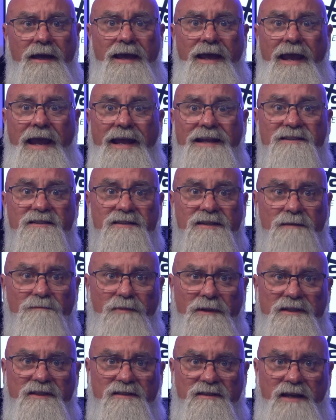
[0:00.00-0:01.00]
It
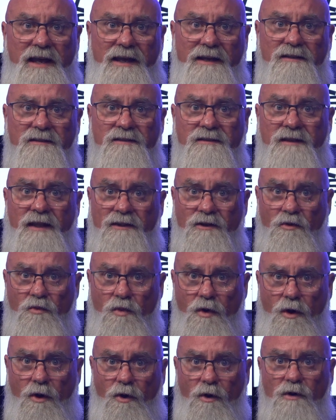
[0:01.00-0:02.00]
simply states that the
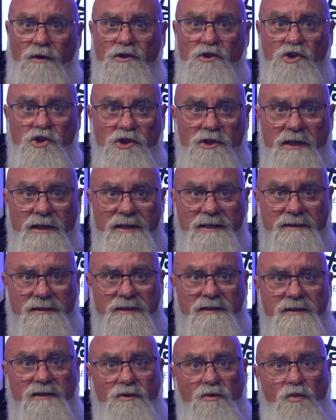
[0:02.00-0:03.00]
Word,
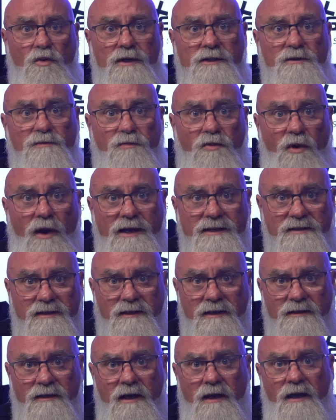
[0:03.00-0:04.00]
Jesus, was
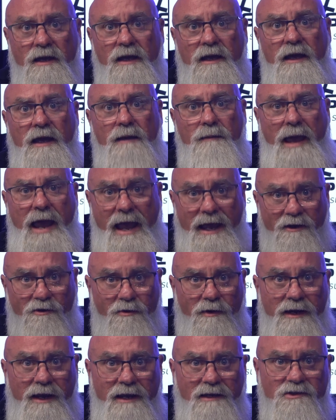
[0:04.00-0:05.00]
present at
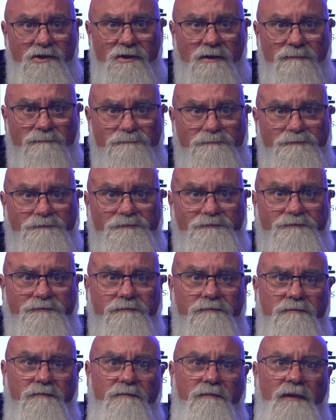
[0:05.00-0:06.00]
creation.
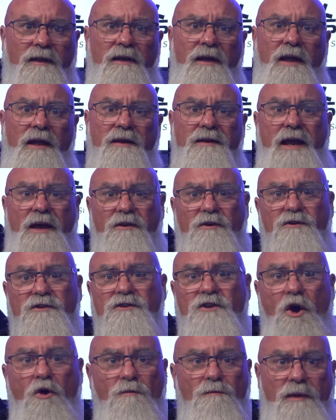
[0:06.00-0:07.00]
Now, there's
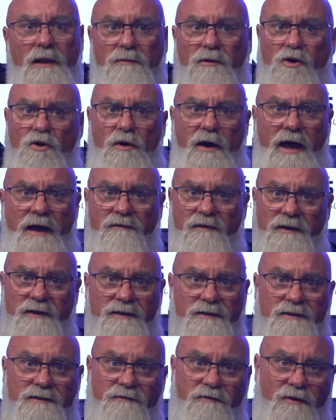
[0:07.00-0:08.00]
no biblical
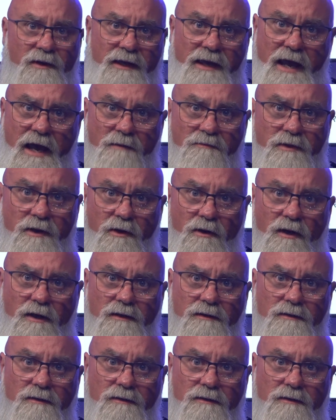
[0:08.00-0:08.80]
evidence for the gap theory.